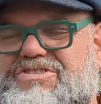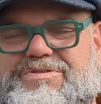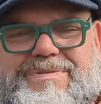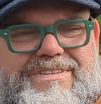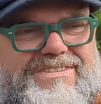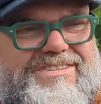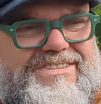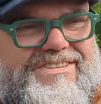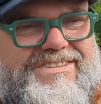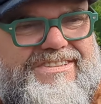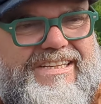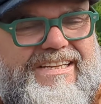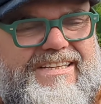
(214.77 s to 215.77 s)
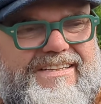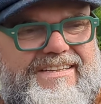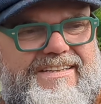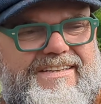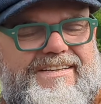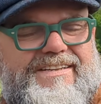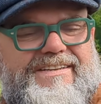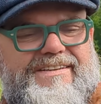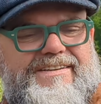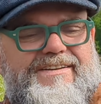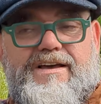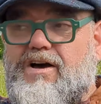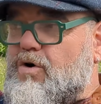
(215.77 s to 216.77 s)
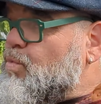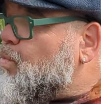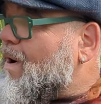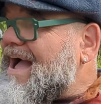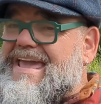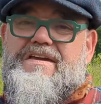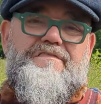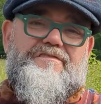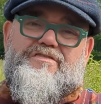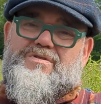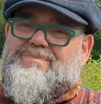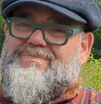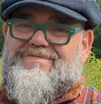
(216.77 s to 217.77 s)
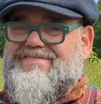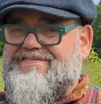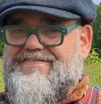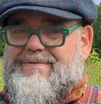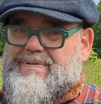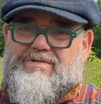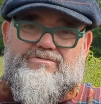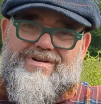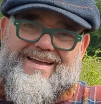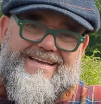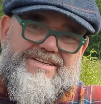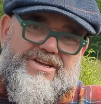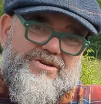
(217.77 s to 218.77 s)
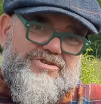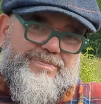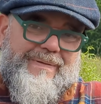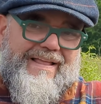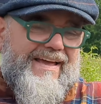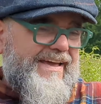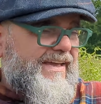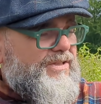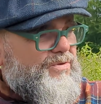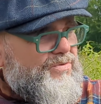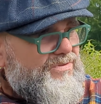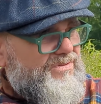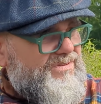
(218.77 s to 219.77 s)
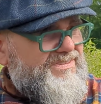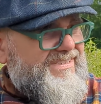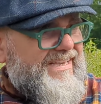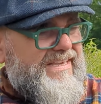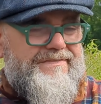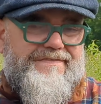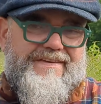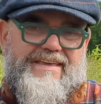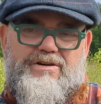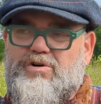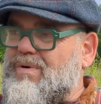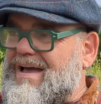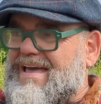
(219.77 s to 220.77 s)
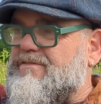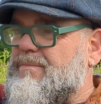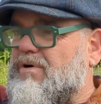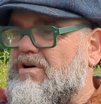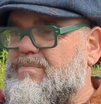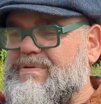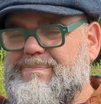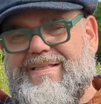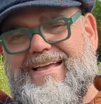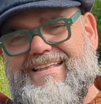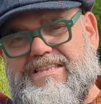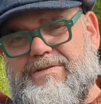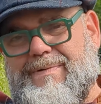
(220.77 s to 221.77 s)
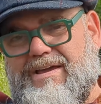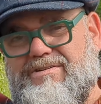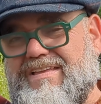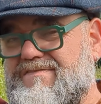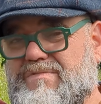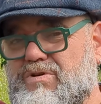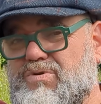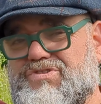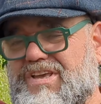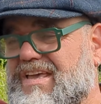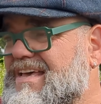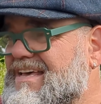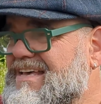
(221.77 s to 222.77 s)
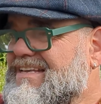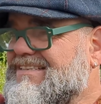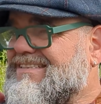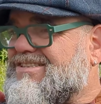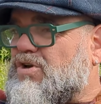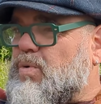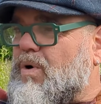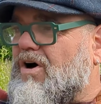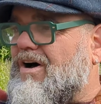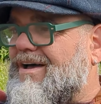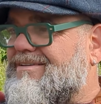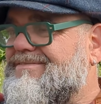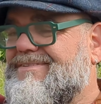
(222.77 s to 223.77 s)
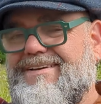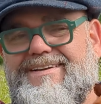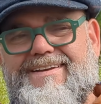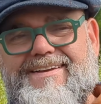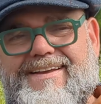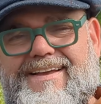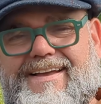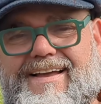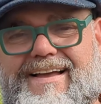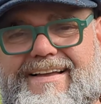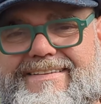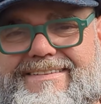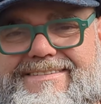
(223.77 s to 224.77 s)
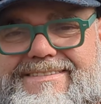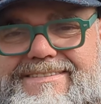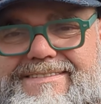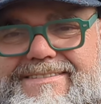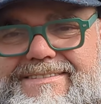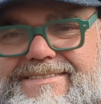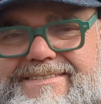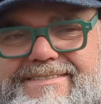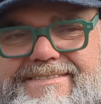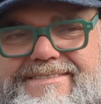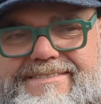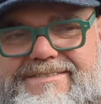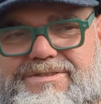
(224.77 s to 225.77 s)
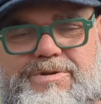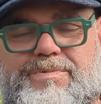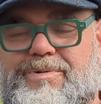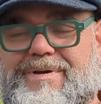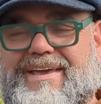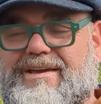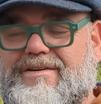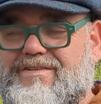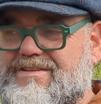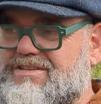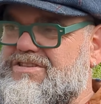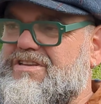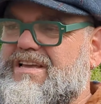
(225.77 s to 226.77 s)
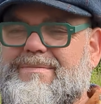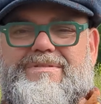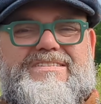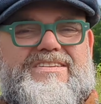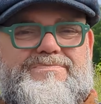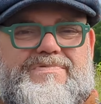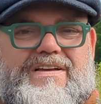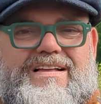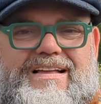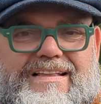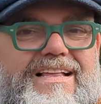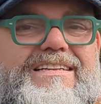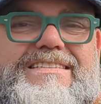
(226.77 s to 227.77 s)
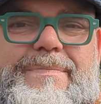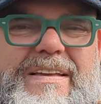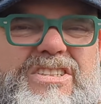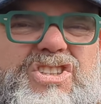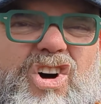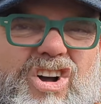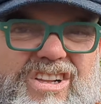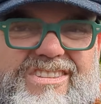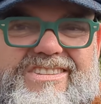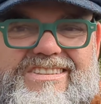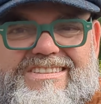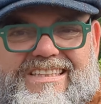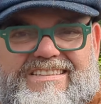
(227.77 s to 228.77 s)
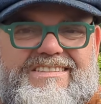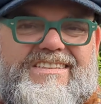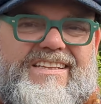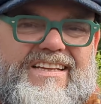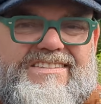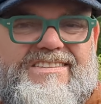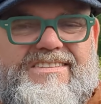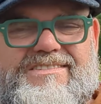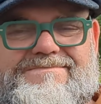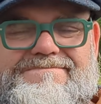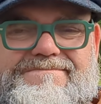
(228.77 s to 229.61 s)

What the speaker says: to be able to just sit away from flipping radios playing, or TV, or whatever might be playing in the background, any music, just quiet. And just, you probably hear it if I just let's have a bit of silence, just listen to this.